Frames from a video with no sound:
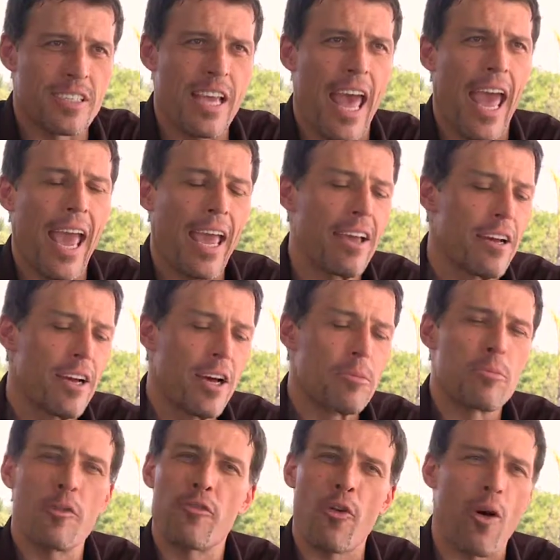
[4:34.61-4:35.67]
say,
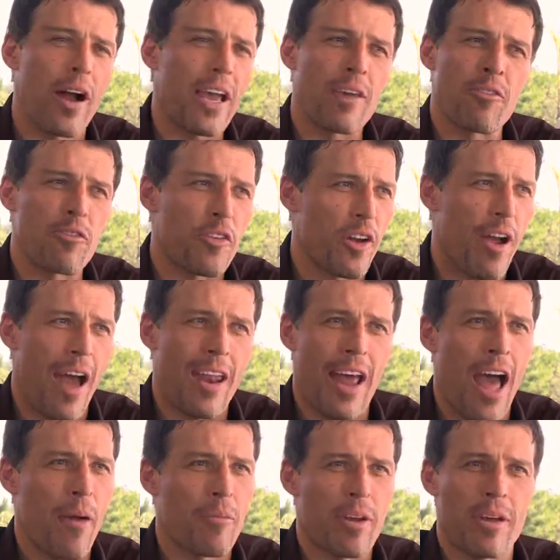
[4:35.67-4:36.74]
before I even figure out
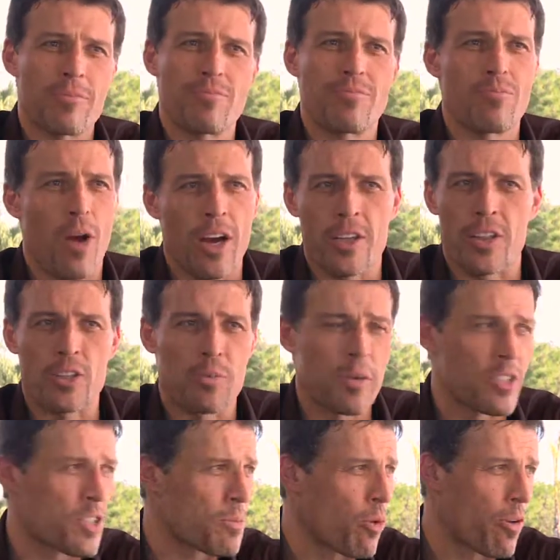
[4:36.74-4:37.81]
how I'm going to market this
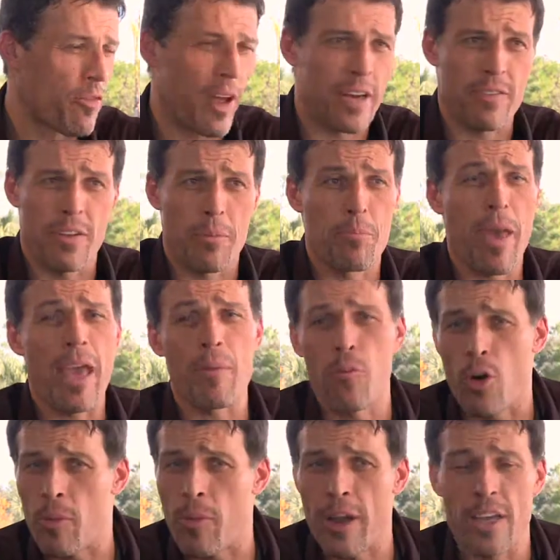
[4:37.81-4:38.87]
business more effectively, make
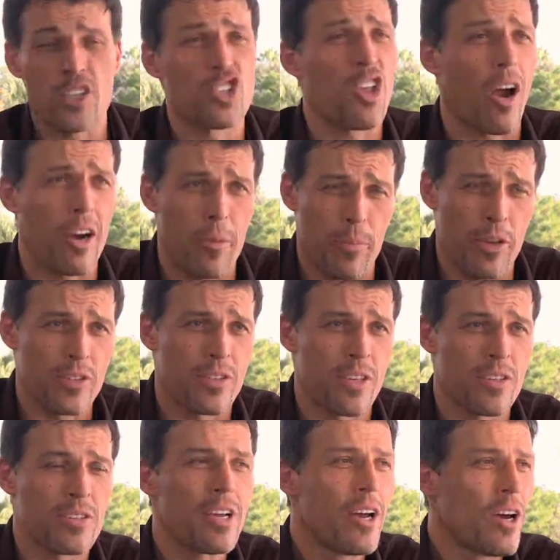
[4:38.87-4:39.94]
more money, start a
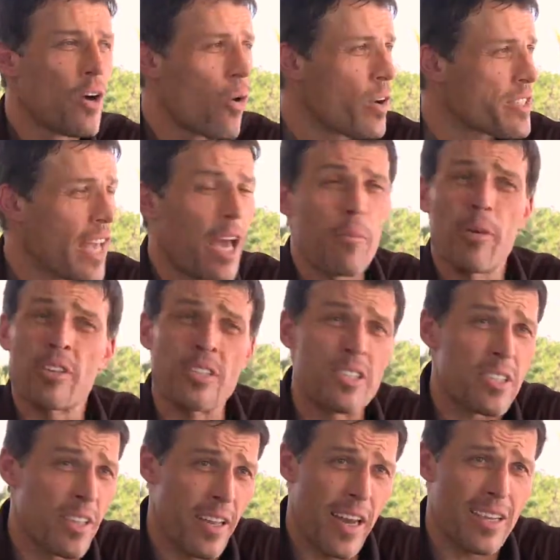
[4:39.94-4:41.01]
business, or take a
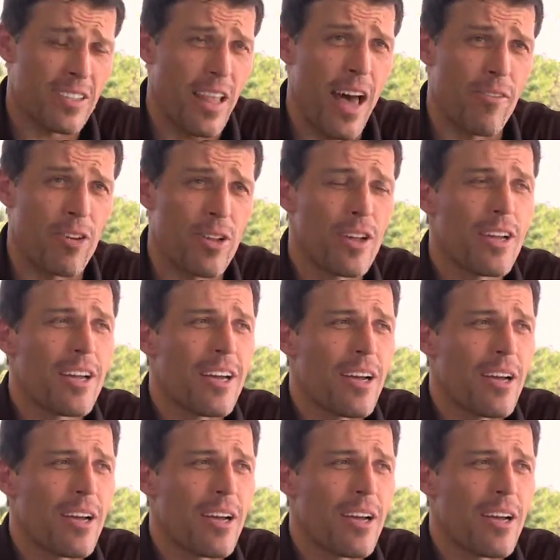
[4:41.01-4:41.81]
business to the next level,